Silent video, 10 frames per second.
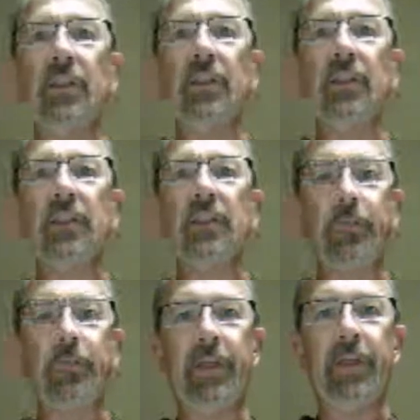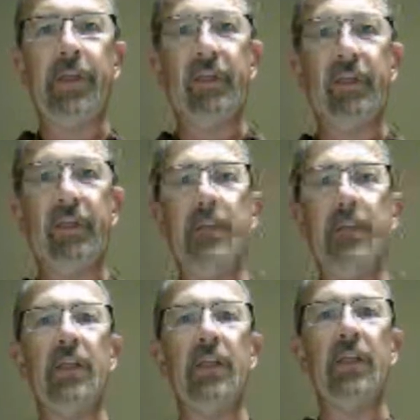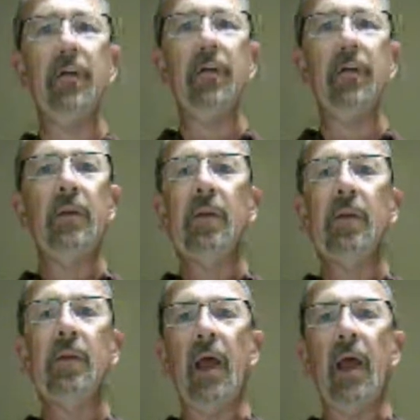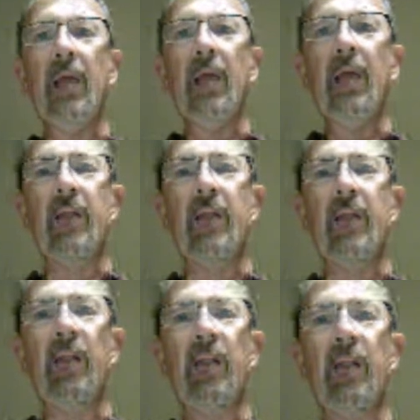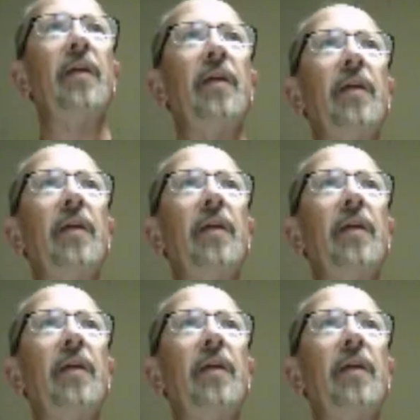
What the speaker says: it's protect spreadsheet, that means I click on